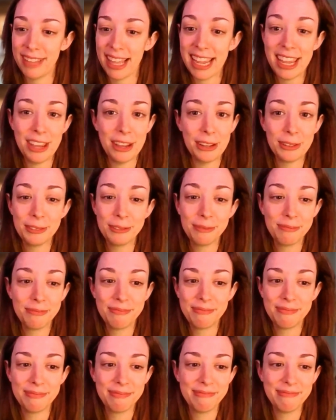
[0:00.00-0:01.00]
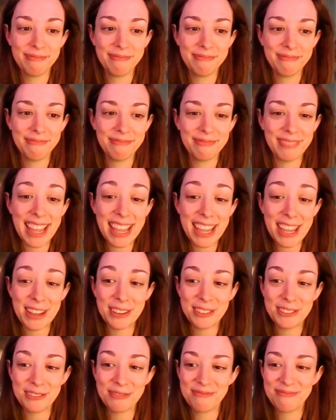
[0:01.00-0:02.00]
Thank you.
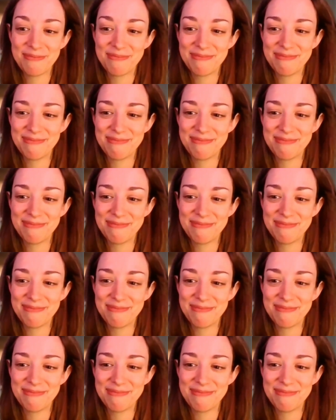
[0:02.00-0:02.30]
Thank you.